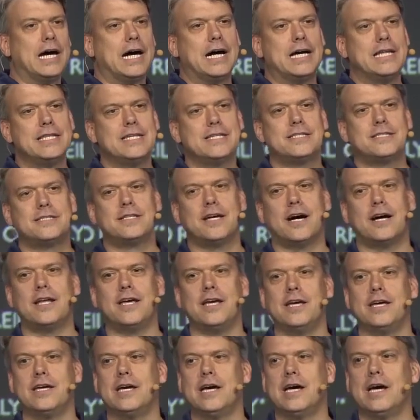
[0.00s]
in this
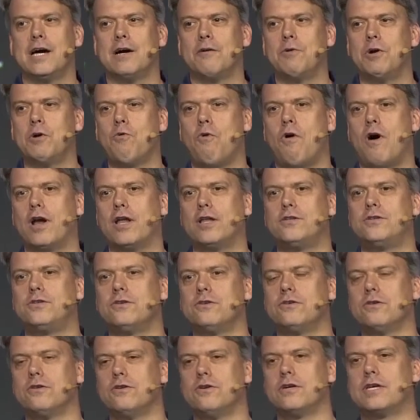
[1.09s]
study, we wanted
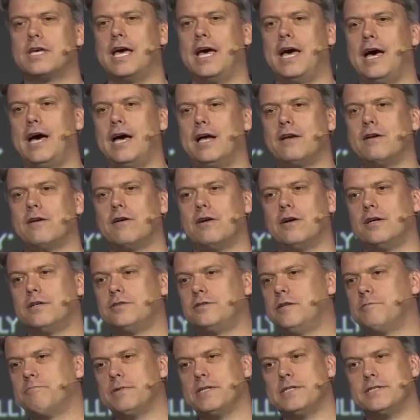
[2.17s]
to look at
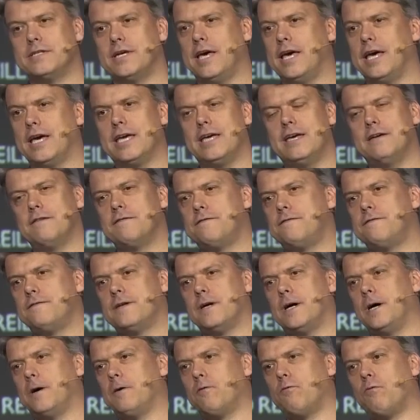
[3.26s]
simply saying if
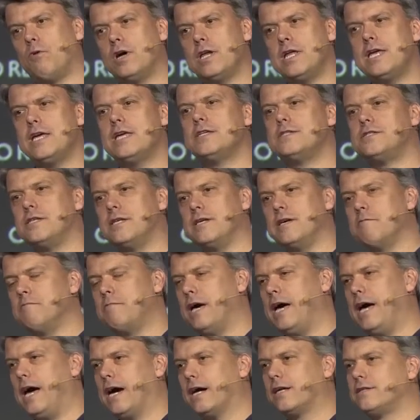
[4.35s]
what is the
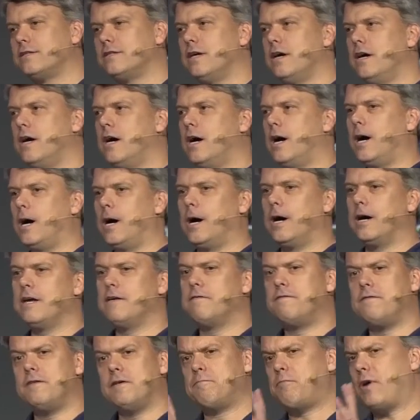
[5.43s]
impact,
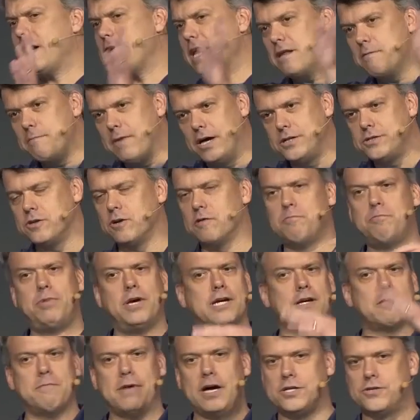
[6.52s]
if, if, by any measure,
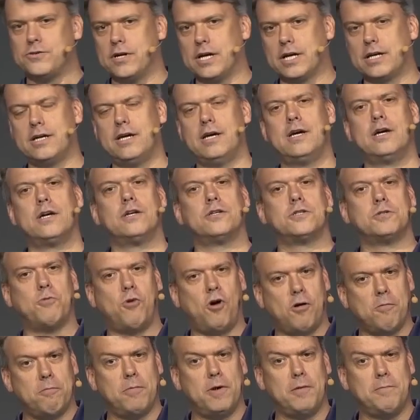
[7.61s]
pick a metric,
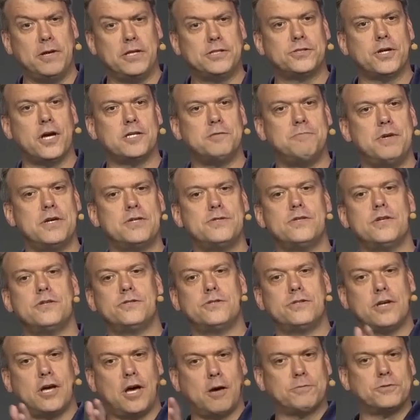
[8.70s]
small, mid-sized
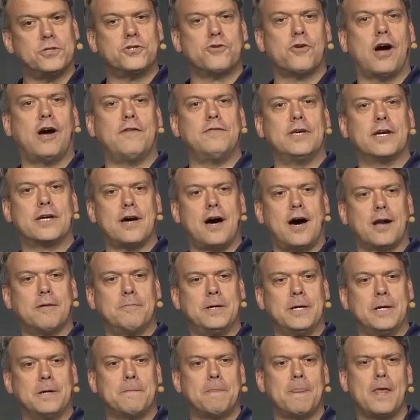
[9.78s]
business helps to drive the
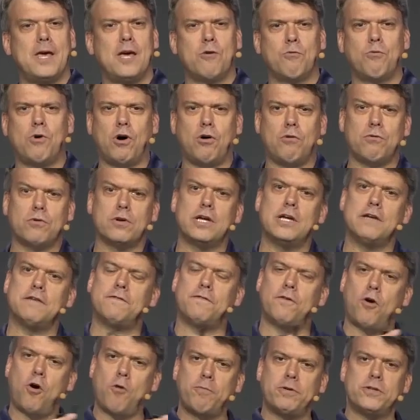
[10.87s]
economy. Well, if
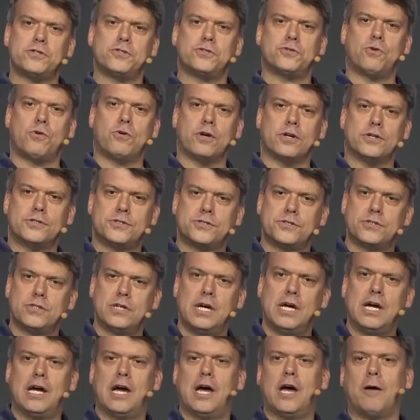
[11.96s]
open source
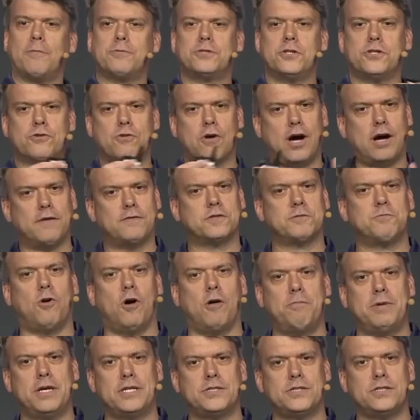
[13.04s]
helps to drive
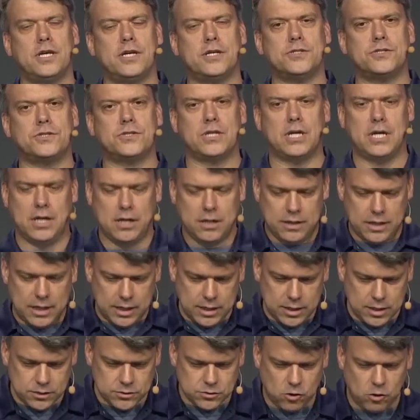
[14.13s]
small business, then
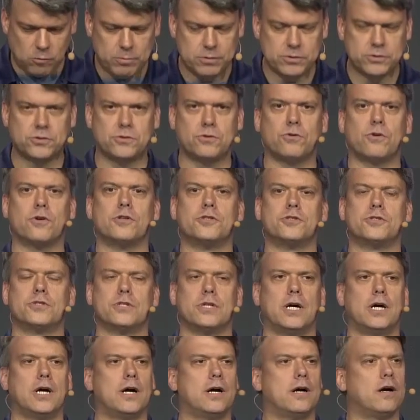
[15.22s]
is open source
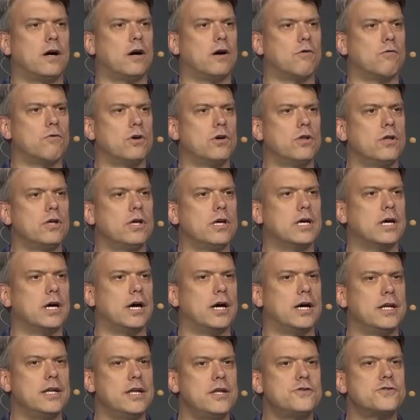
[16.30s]
really
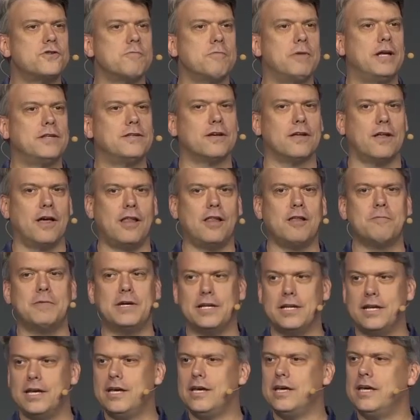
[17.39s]
an instrumental
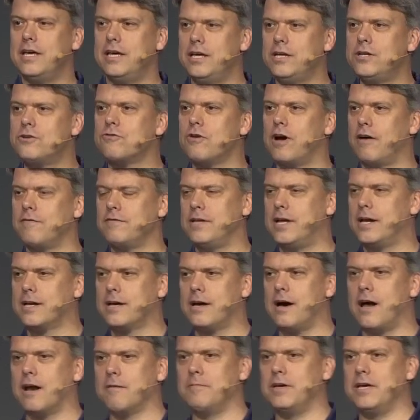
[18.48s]
element in driving that
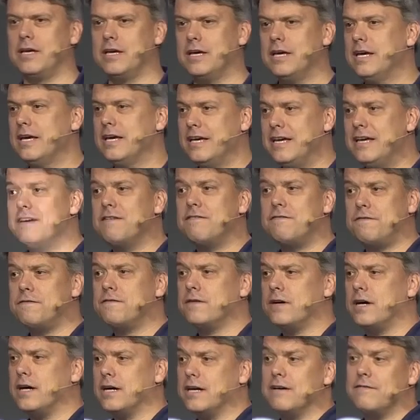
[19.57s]
economy if,
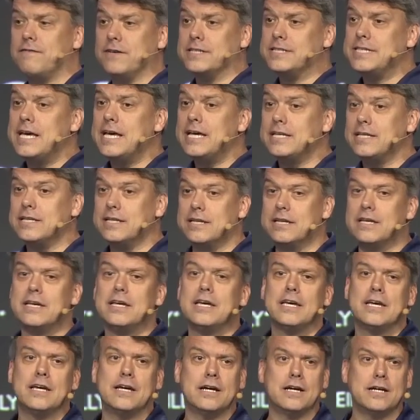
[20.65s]
uh, if it's hidden
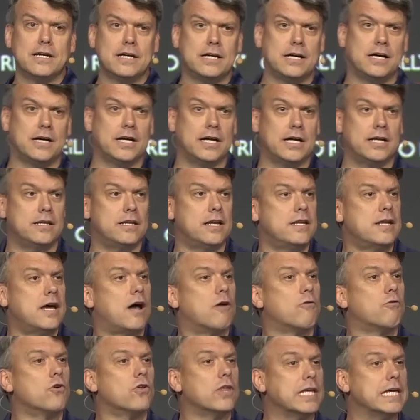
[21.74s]
uh, uh, and, and,
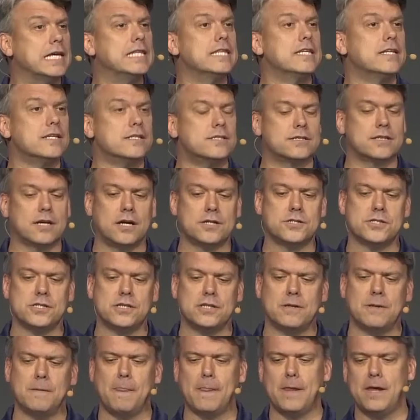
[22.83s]
not really in the
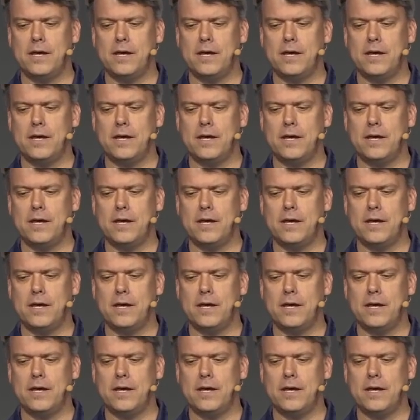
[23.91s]
discussion.